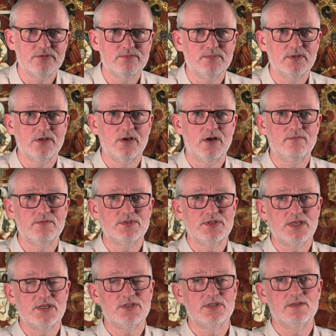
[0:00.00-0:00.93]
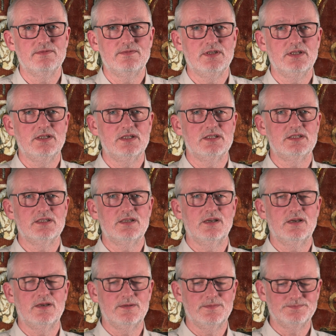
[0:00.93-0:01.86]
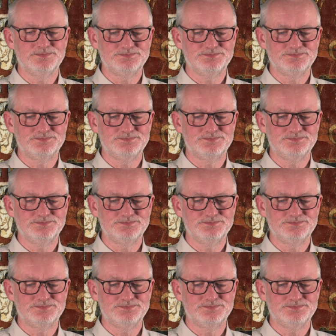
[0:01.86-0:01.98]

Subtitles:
from a conversation a few years ago.